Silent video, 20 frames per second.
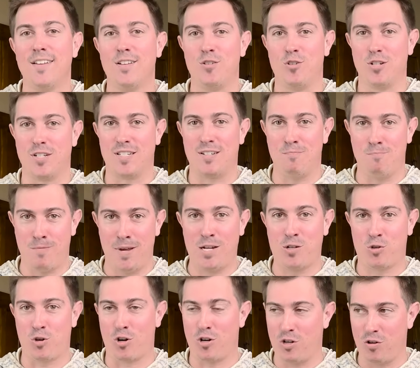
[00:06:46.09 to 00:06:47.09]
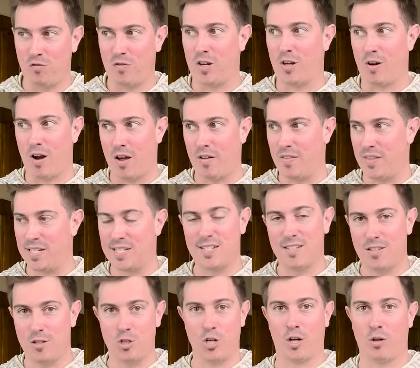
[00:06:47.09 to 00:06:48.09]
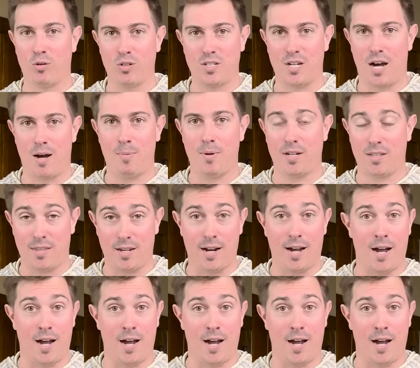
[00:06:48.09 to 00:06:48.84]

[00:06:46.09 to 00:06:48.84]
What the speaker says: Just make sure you figure out this is the general topic that